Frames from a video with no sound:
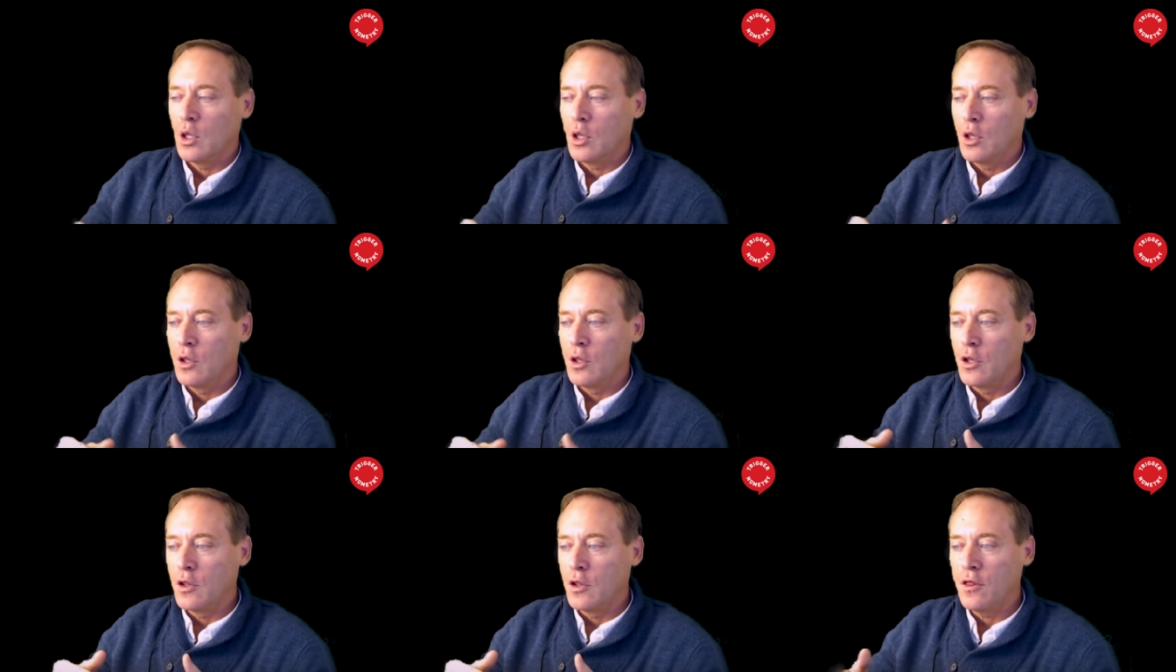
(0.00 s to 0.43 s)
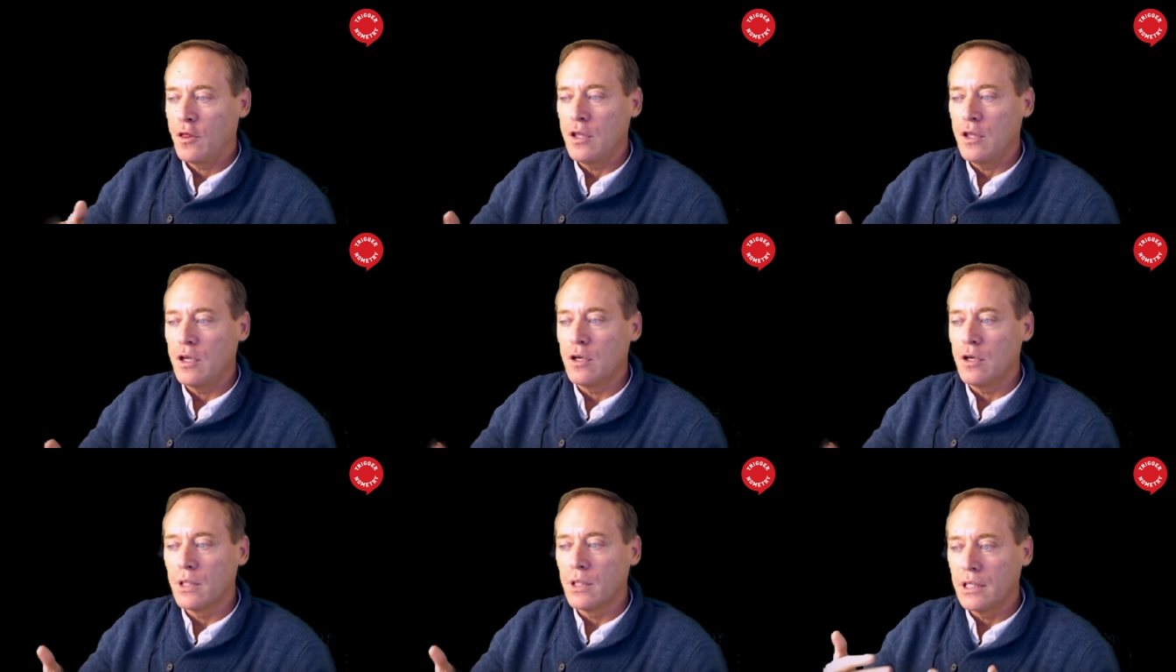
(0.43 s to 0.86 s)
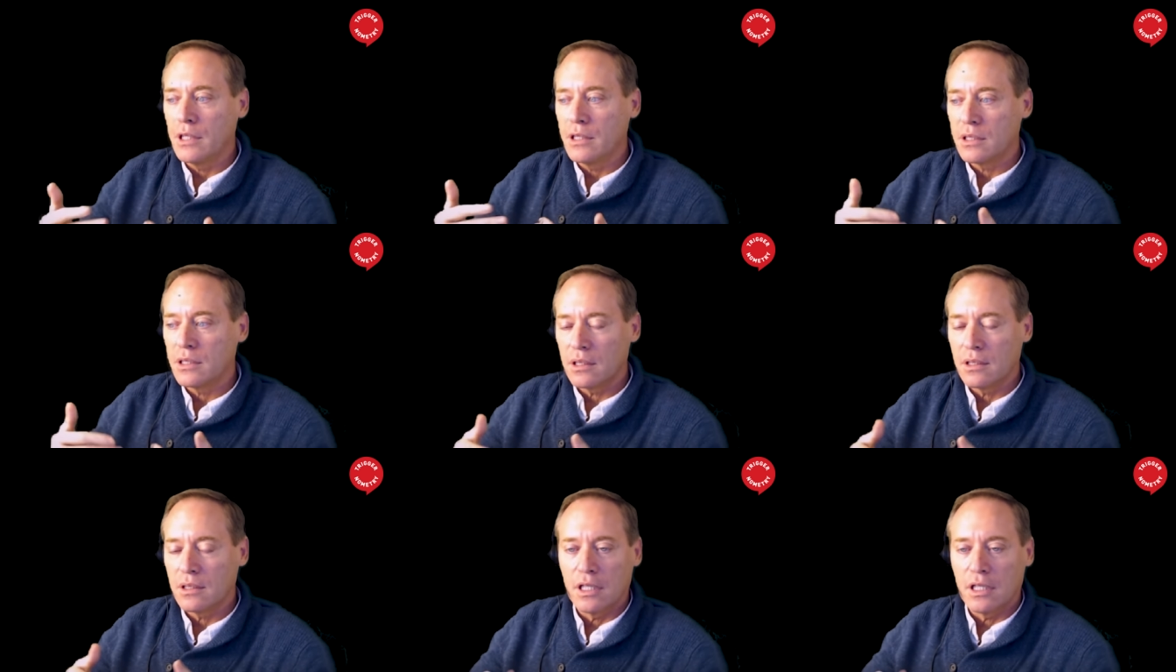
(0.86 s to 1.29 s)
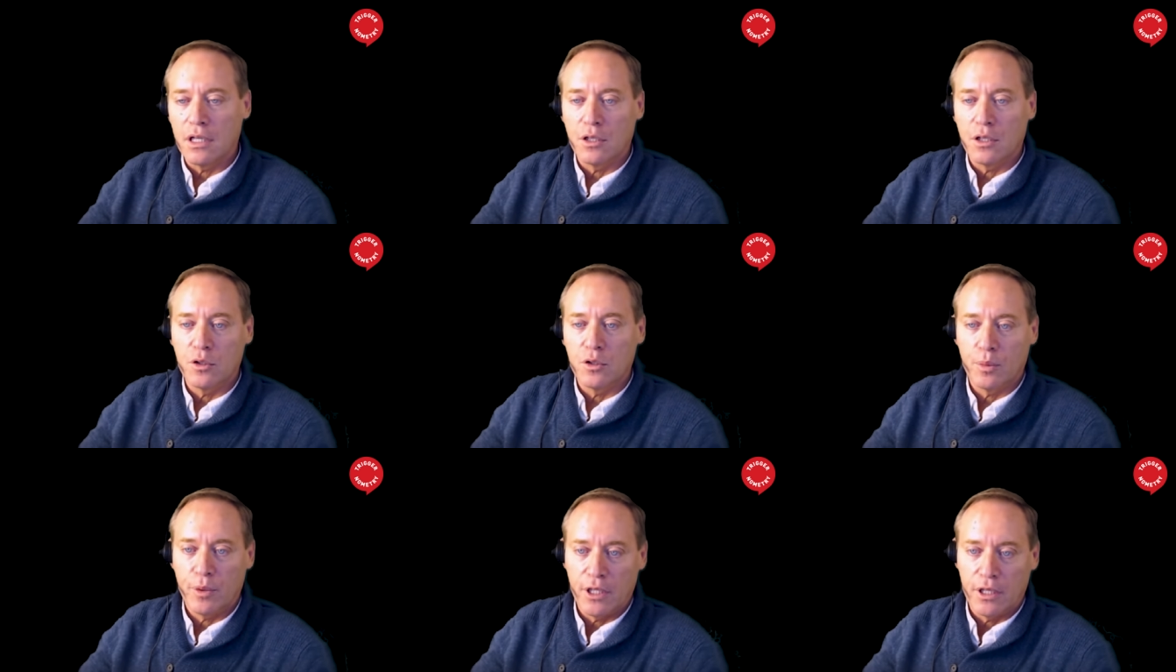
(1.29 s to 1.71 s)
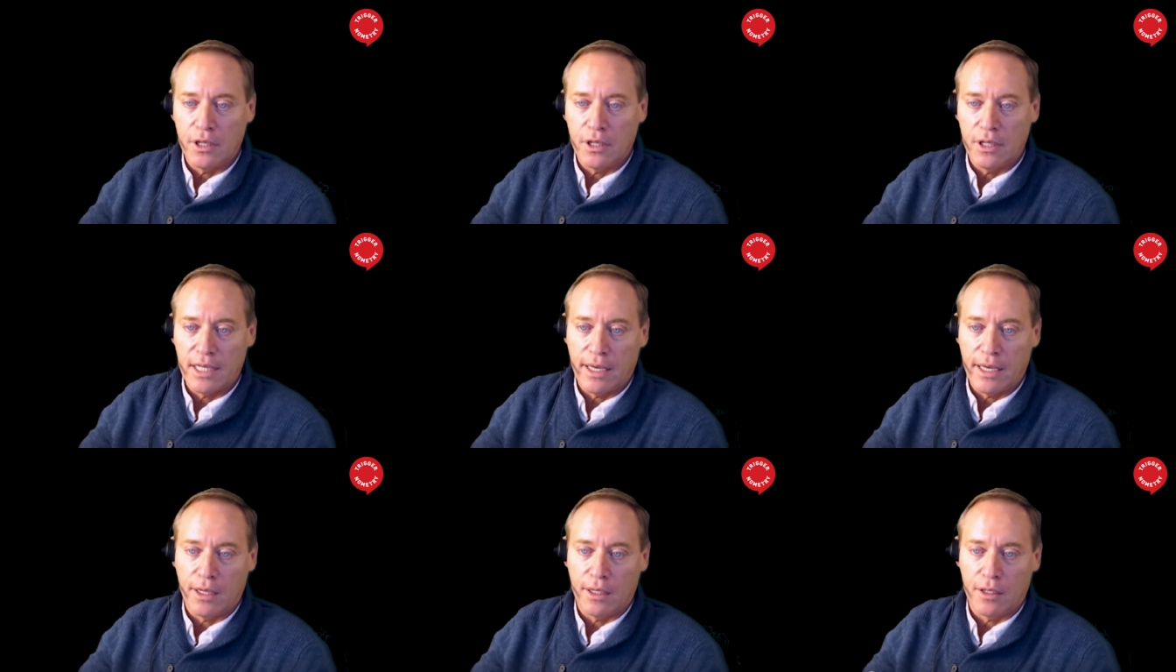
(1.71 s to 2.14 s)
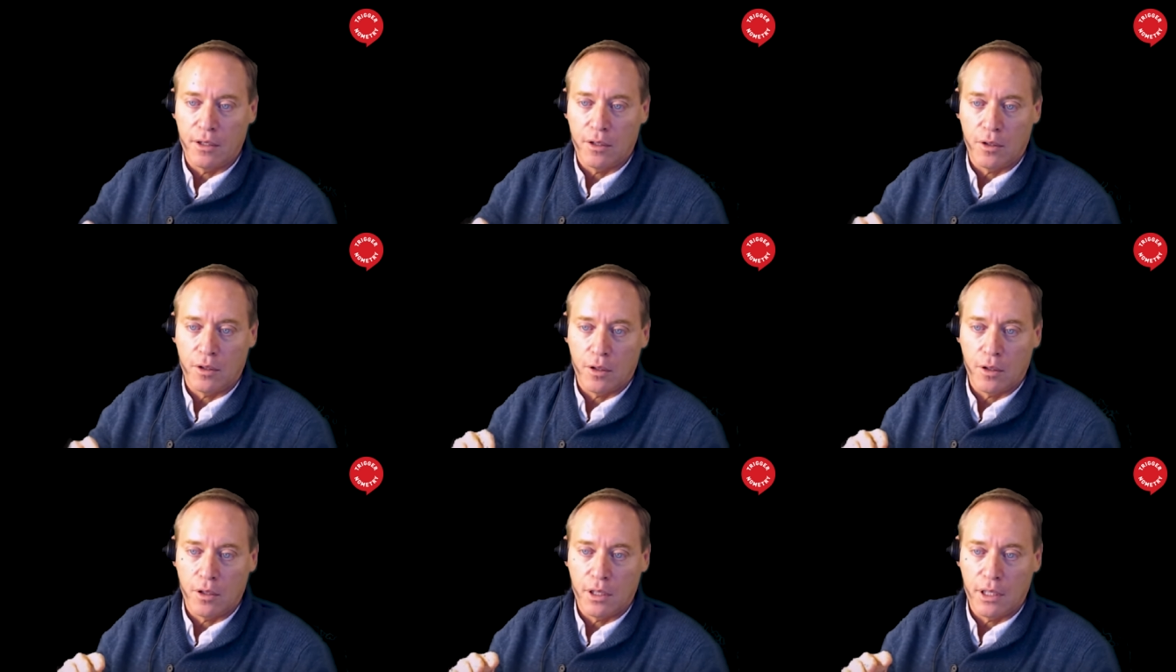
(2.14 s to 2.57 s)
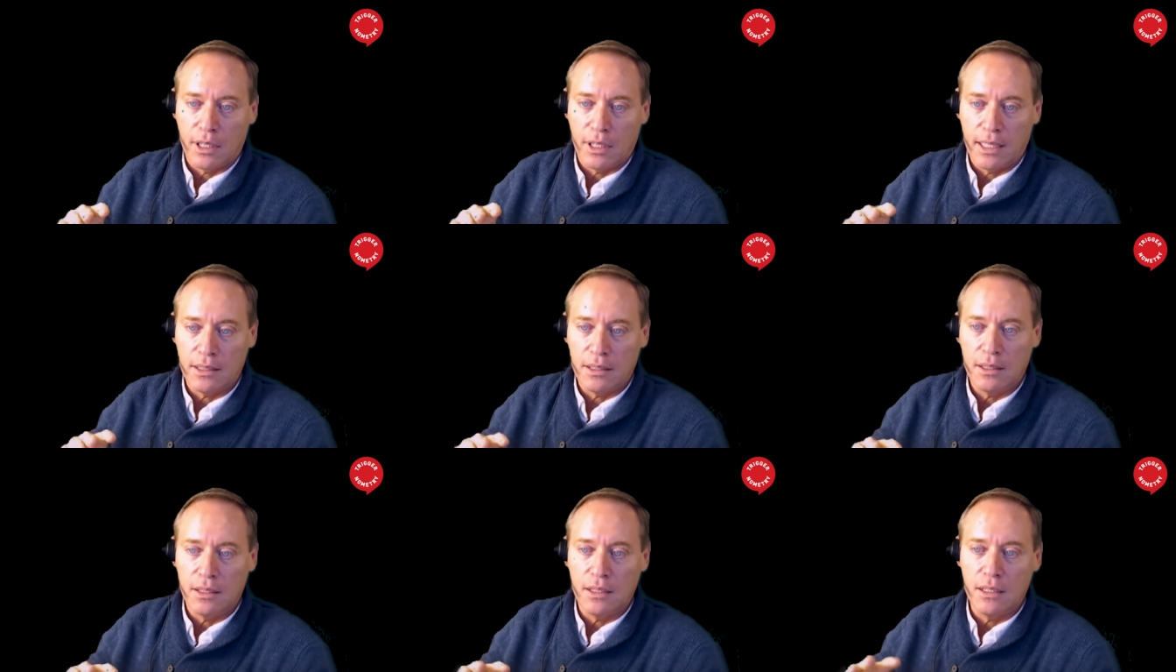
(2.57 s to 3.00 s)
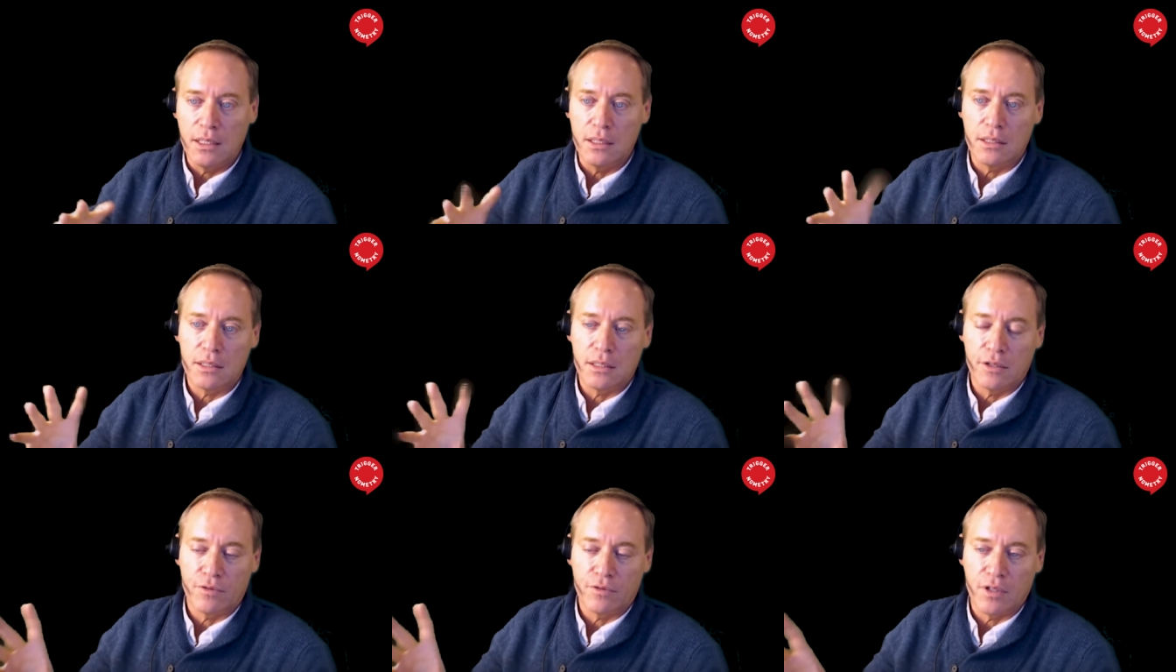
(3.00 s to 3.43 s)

The theories that underpin that are at least,